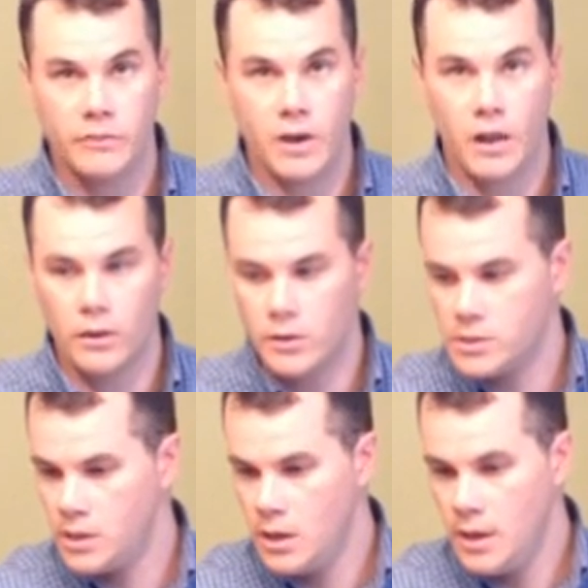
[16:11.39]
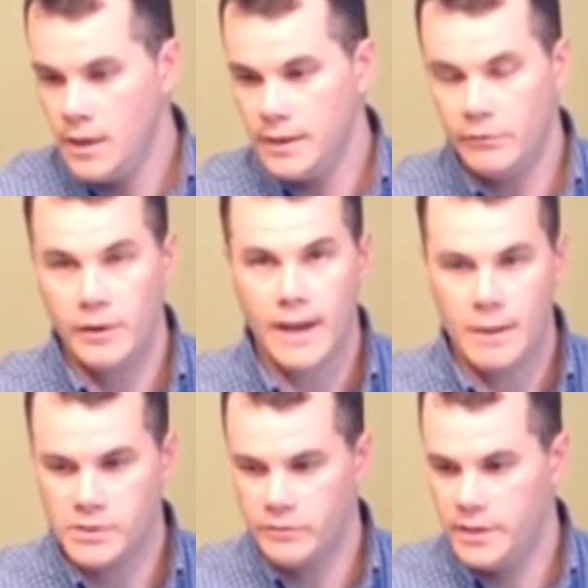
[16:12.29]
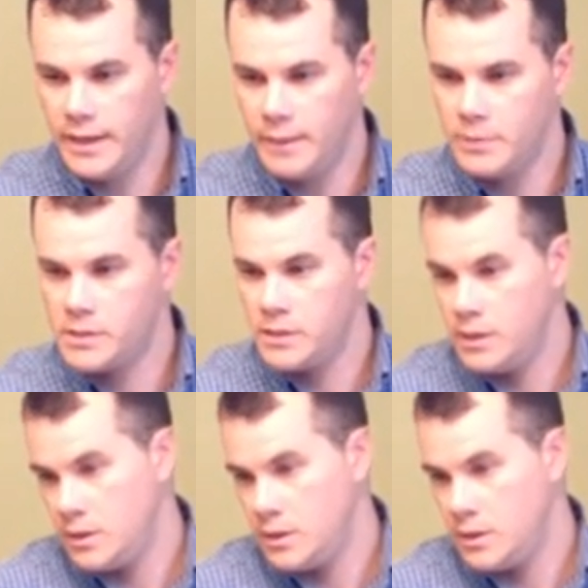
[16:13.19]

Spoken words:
colors, different types of tips,